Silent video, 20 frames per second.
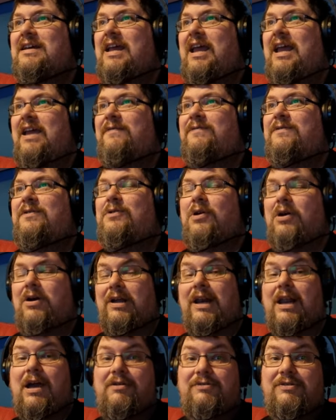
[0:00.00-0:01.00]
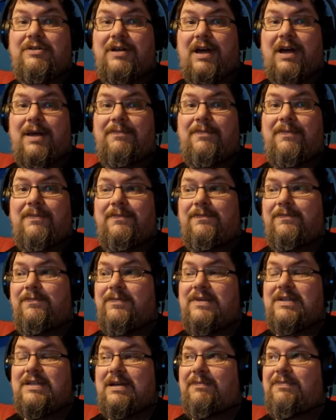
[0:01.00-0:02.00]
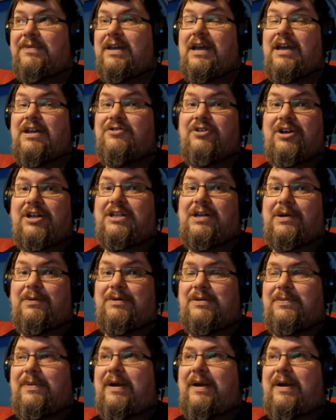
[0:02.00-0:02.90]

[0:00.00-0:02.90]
If you got a load time, something interesting was